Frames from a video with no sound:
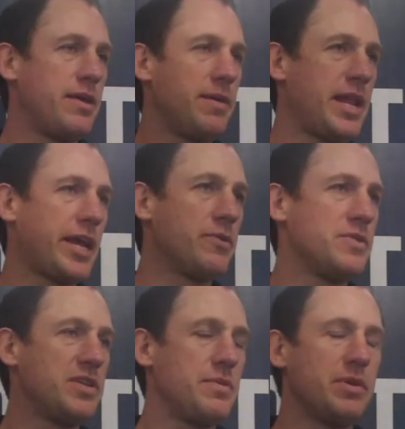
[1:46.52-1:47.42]
their
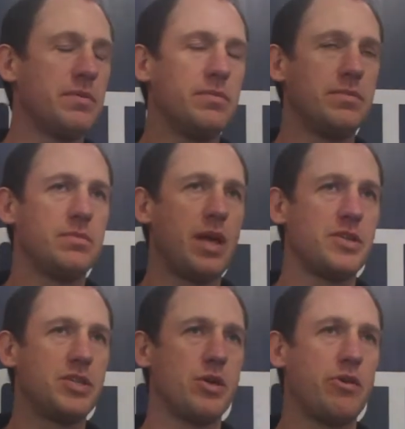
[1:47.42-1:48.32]
inaccuracy, but
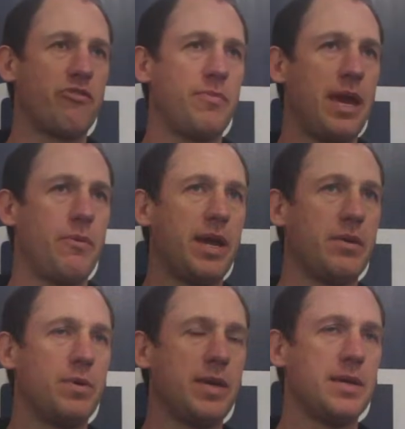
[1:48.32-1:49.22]
certainly from our
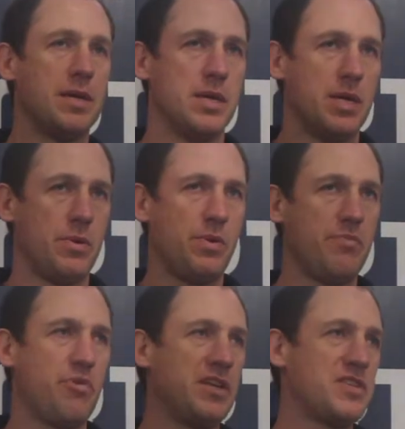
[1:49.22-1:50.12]
end, we
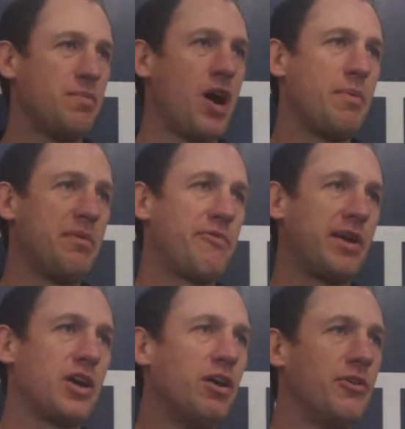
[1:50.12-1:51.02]
embraced the moment in
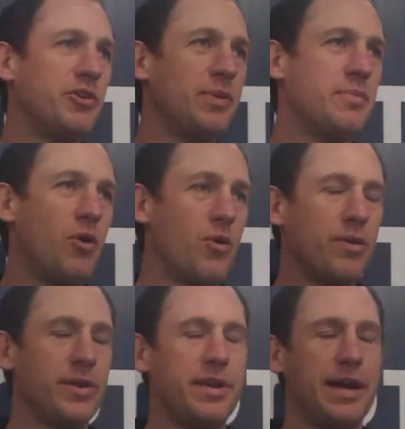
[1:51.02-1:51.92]
front of goal a little bit
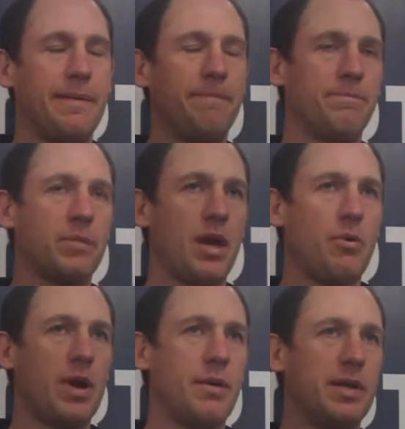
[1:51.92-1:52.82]
more, and we
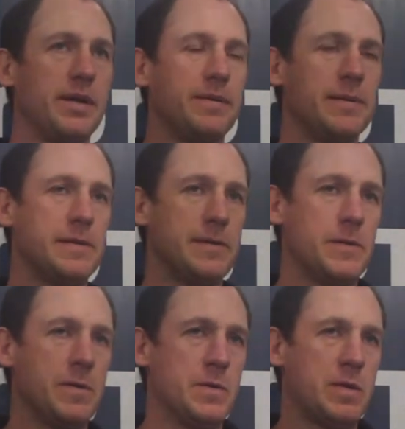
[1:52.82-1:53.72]
were able to
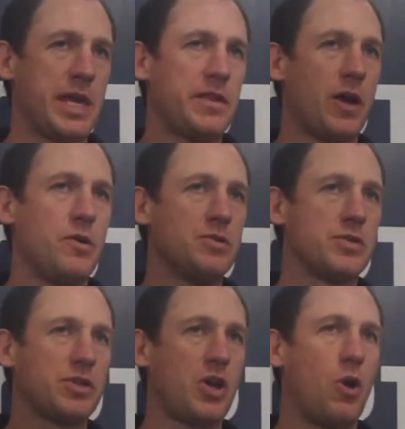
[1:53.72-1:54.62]
get
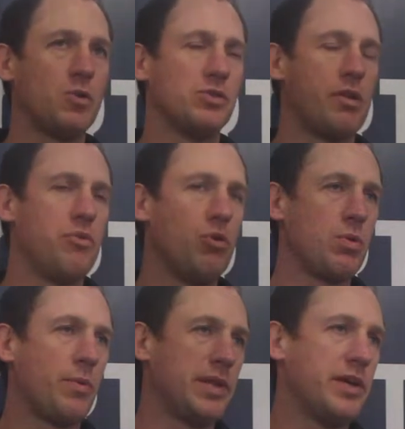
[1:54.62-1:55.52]
those goals on the board
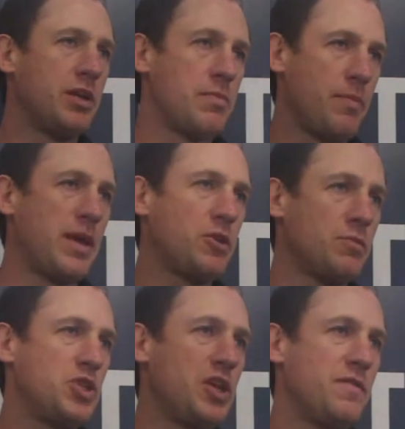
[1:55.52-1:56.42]
when we needed momentum
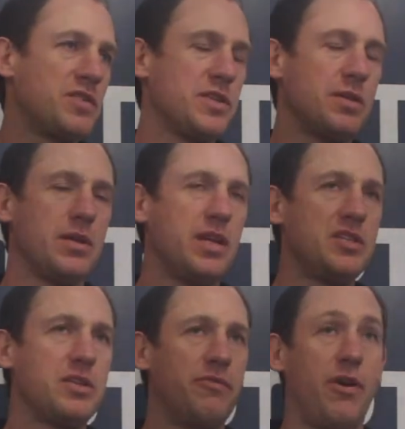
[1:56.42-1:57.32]
shifts. And it
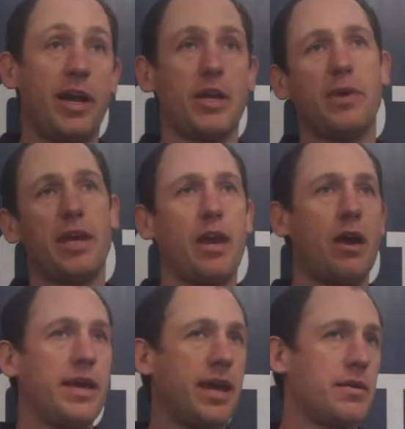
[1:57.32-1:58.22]
is deflating when you
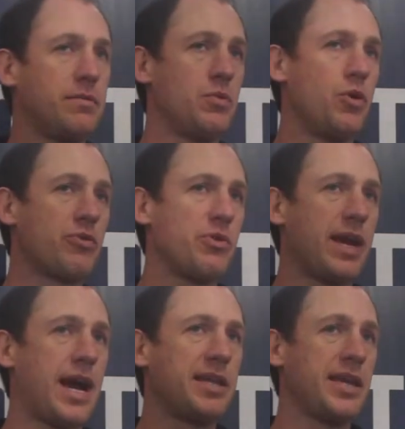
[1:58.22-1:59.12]
go down, you work really
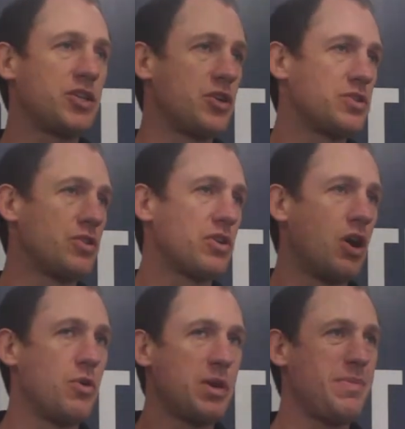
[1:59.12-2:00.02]
hard to get shots on
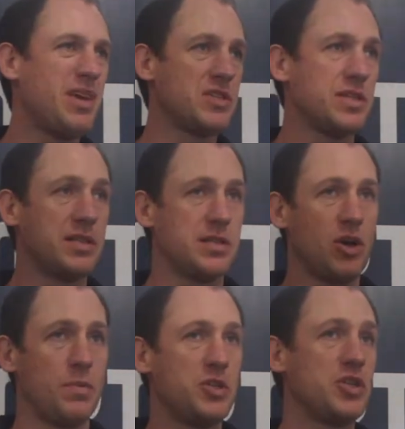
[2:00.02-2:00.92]
goal, you miss, and
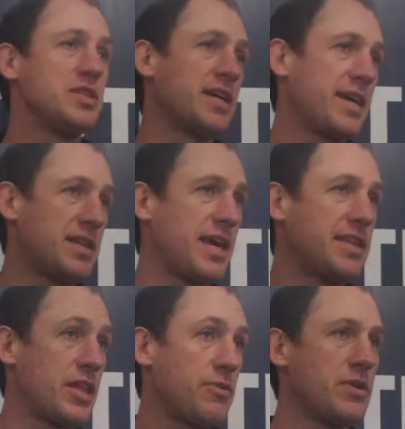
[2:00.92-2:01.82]
the opposition take it
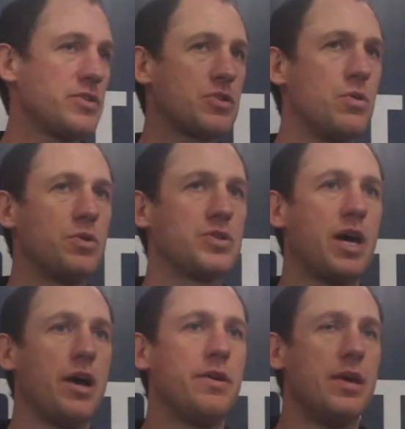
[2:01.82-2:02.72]
other end and score.
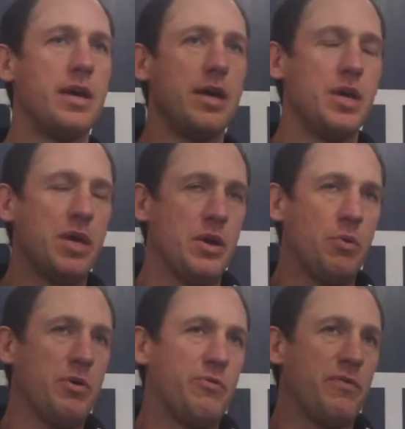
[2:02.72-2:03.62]
So
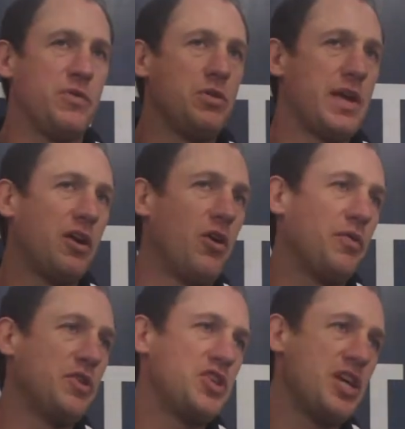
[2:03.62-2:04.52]
we've reviewed that a
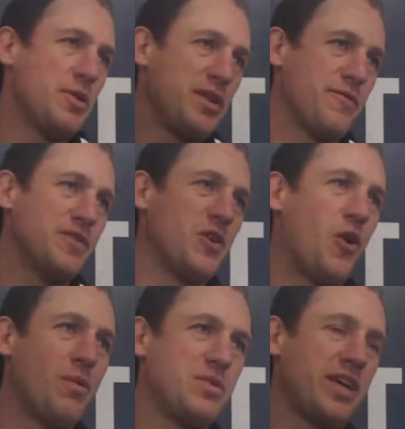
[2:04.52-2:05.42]
lot this year at different
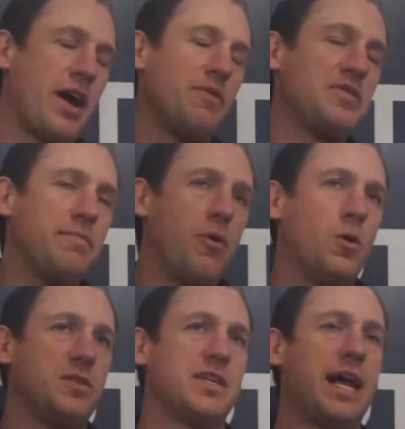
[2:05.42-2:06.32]
times, so it was
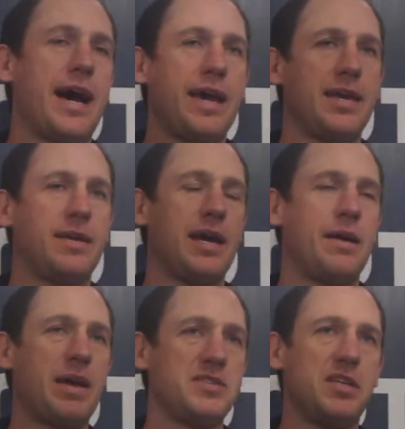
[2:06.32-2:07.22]
important today,
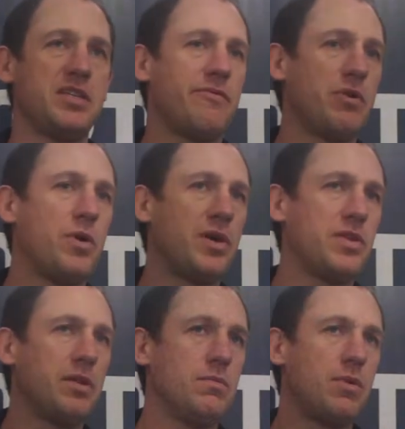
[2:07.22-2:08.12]
as it is every week,
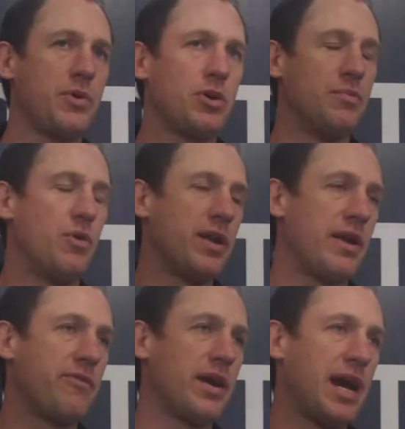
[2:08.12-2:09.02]
that when we got the ball in
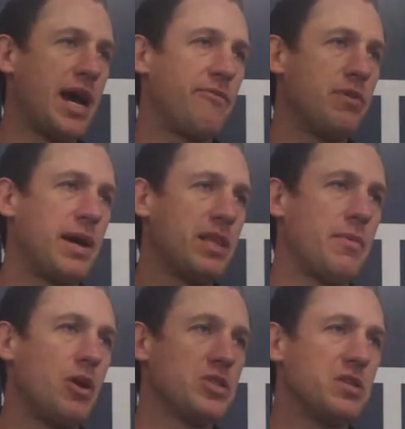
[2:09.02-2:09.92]
our front half, we made the
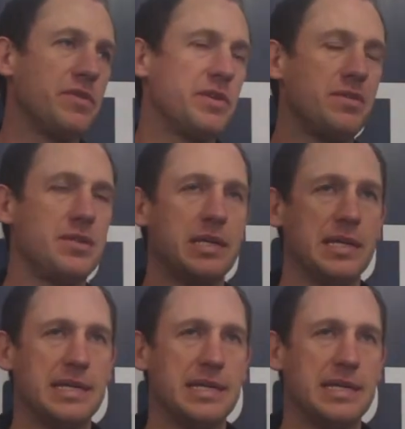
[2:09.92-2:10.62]
most of it. And